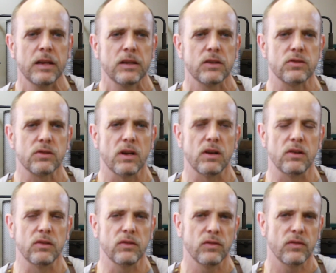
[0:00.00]

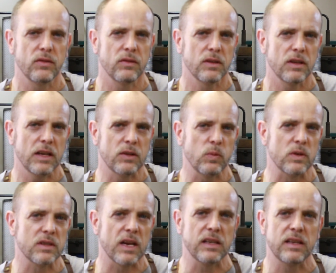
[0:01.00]
So it
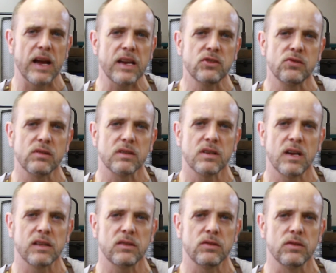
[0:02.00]
was a dangerous
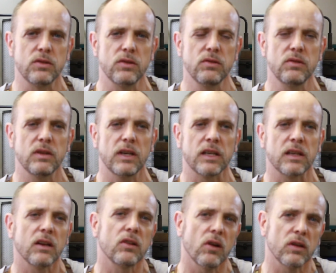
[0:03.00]
cut to do, and
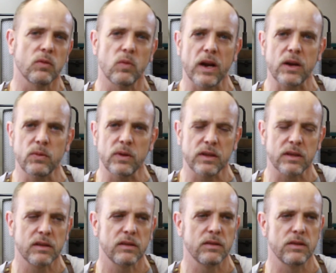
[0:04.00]
I got away with it
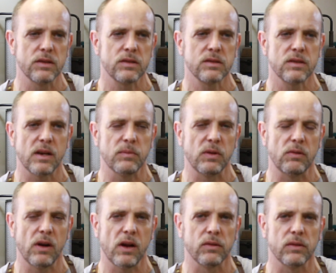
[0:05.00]
this time
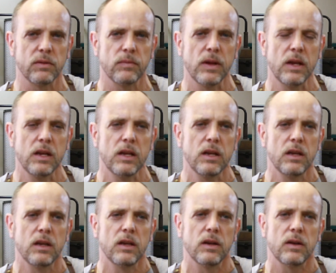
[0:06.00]
around.
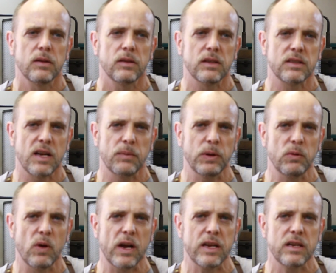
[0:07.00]
There's a couple of
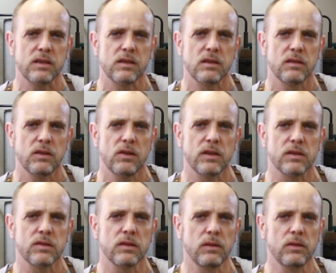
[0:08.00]
ways you can
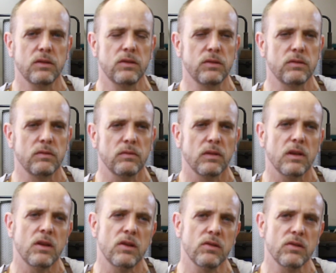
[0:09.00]
still
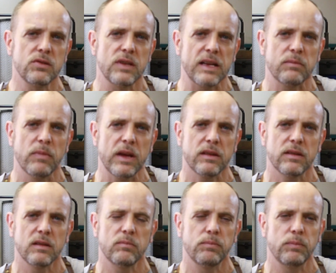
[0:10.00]
use that
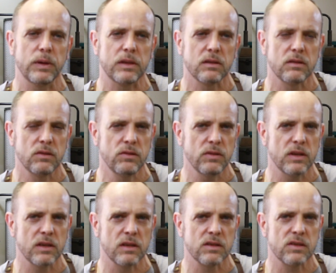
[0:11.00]
method, but do
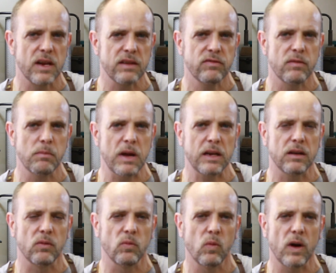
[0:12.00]
it in a safer
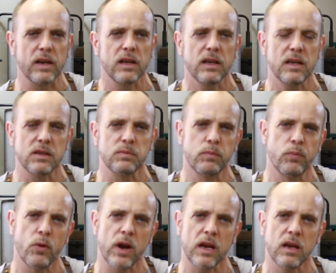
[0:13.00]
manner. One is
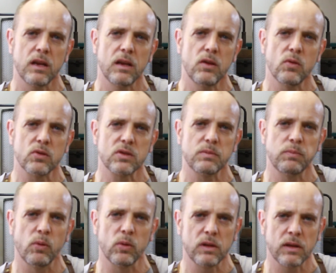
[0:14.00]
bring your support